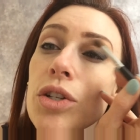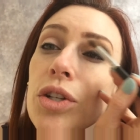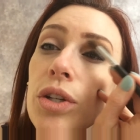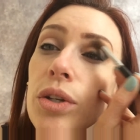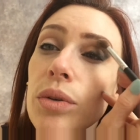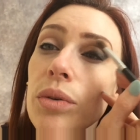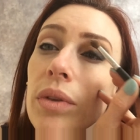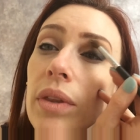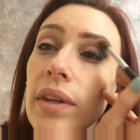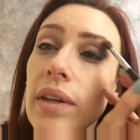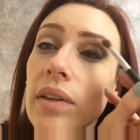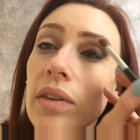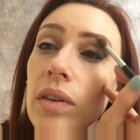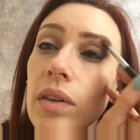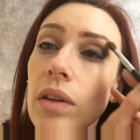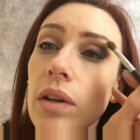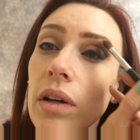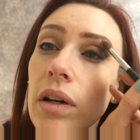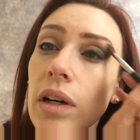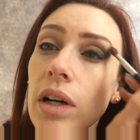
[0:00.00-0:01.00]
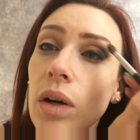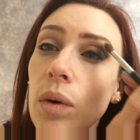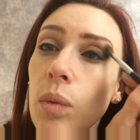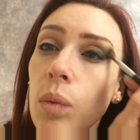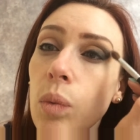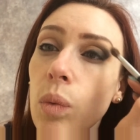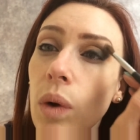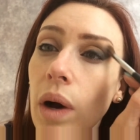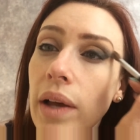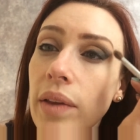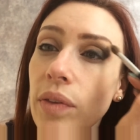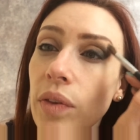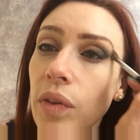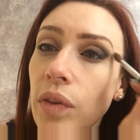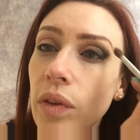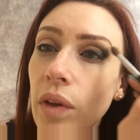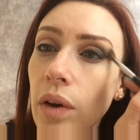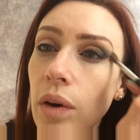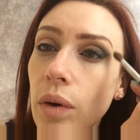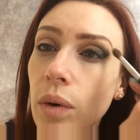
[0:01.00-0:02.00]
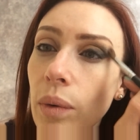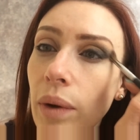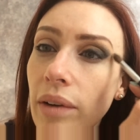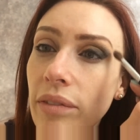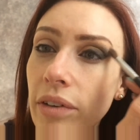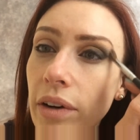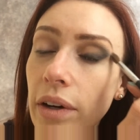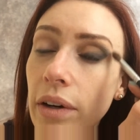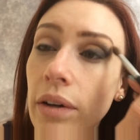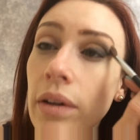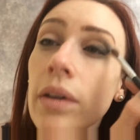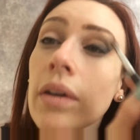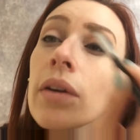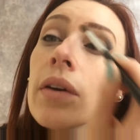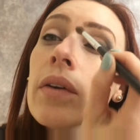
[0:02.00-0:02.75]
to this look whatsoever.